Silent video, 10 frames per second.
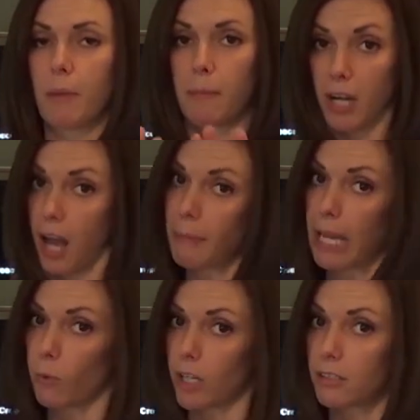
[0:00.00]
remember, not
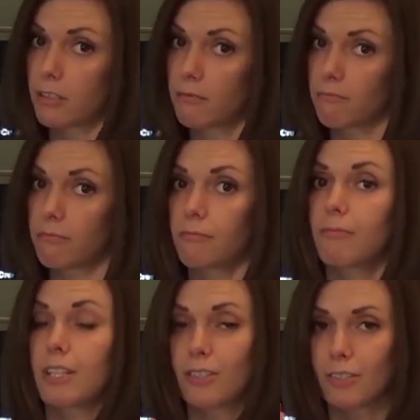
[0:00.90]
my words.
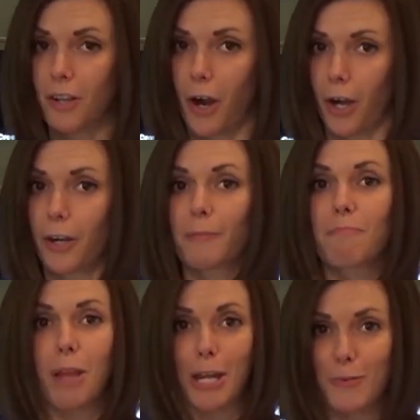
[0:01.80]
These are
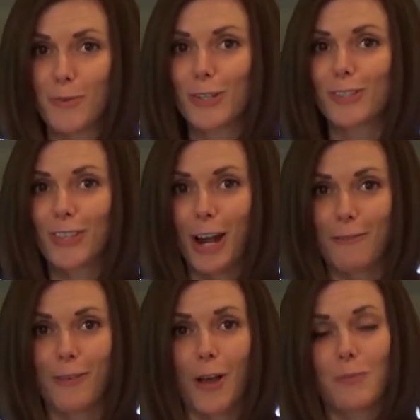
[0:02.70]
many words that I
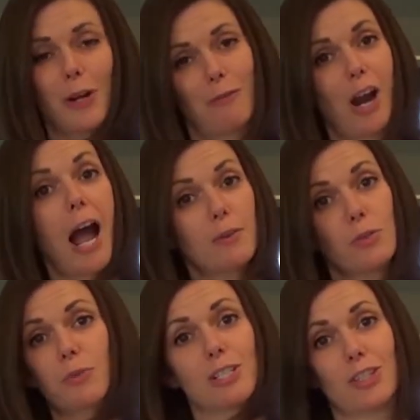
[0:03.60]
found whenever I
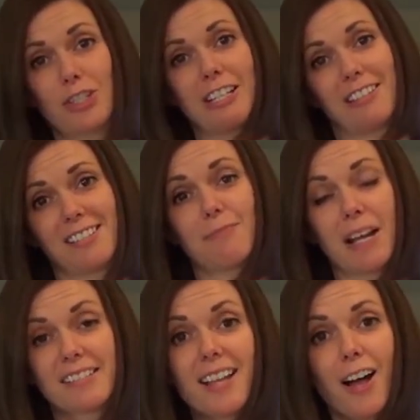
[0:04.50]
was researching this
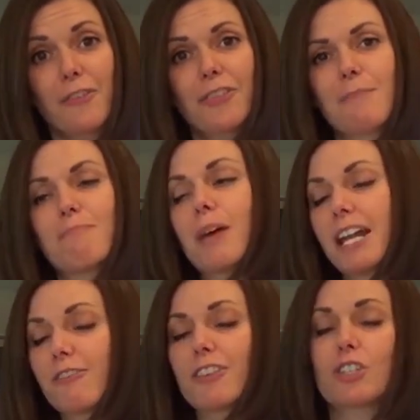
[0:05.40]
myself, that
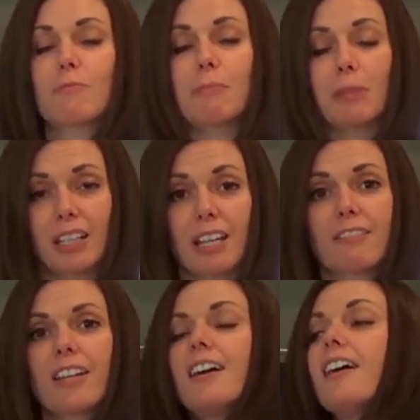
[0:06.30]
many fishermen believe
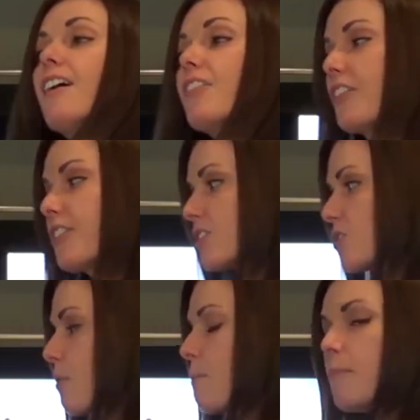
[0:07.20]
that these
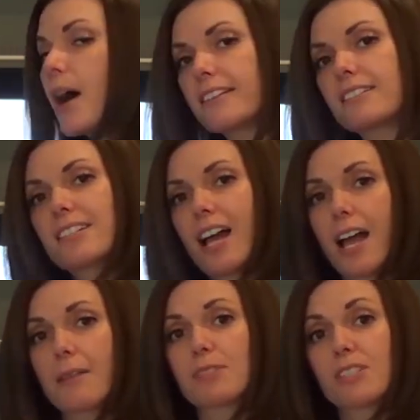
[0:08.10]
are the best
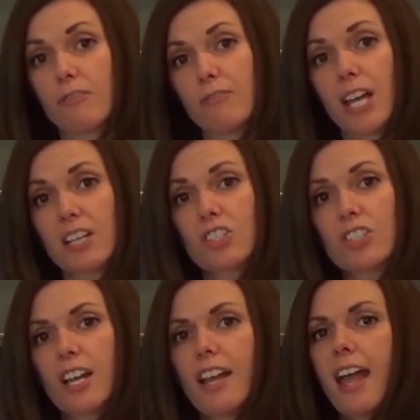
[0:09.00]
times to
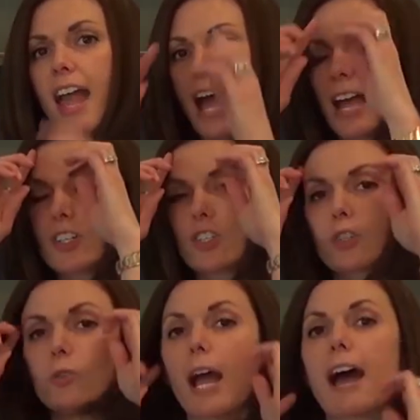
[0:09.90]
fish. And
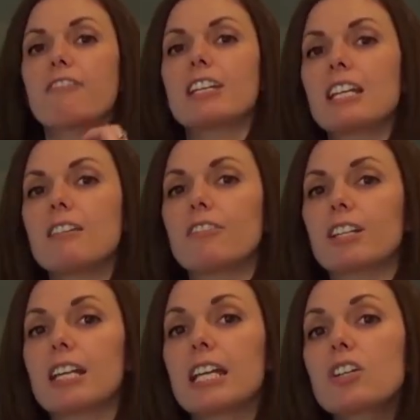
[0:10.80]
you have an
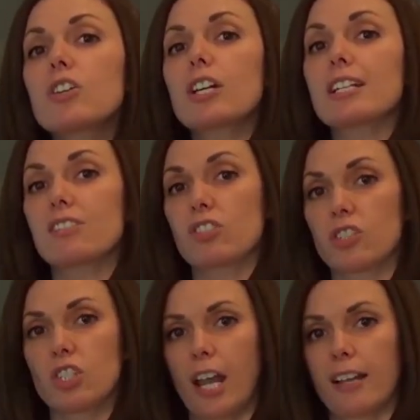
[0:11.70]
even
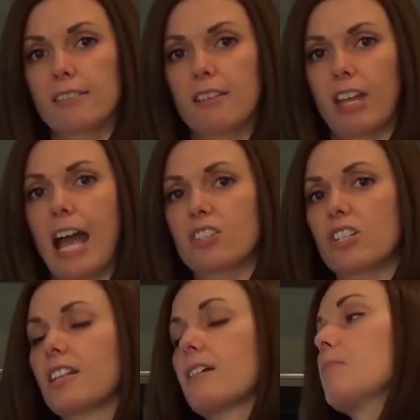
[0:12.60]
increased chance of
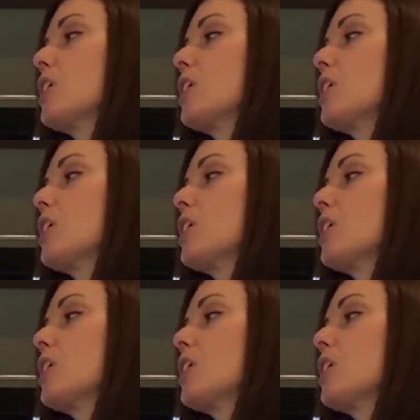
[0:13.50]
catching them